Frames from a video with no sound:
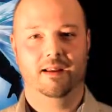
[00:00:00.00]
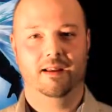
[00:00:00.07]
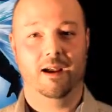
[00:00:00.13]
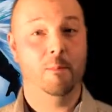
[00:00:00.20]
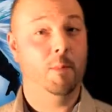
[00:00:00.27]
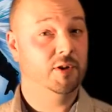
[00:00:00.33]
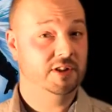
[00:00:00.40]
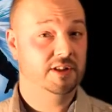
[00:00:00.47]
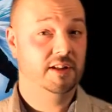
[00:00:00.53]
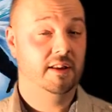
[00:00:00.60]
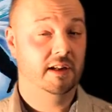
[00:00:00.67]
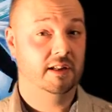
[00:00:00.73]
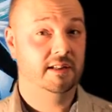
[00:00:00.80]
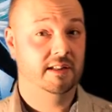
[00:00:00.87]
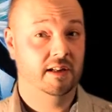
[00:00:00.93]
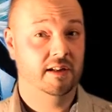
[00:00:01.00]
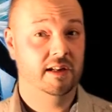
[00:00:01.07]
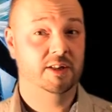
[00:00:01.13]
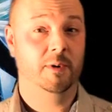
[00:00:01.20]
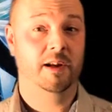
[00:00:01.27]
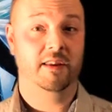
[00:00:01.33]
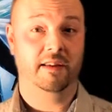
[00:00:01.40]
A monster that can turn
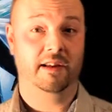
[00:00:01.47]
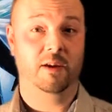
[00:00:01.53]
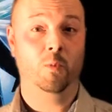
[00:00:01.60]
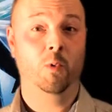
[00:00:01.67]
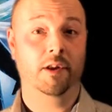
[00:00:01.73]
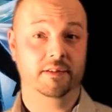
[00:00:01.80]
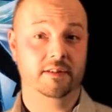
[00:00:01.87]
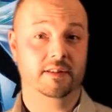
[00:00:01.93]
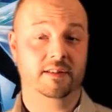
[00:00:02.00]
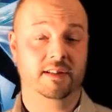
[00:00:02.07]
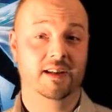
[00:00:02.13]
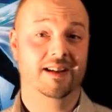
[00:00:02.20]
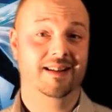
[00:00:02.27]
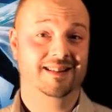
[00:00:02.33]
into anything it wants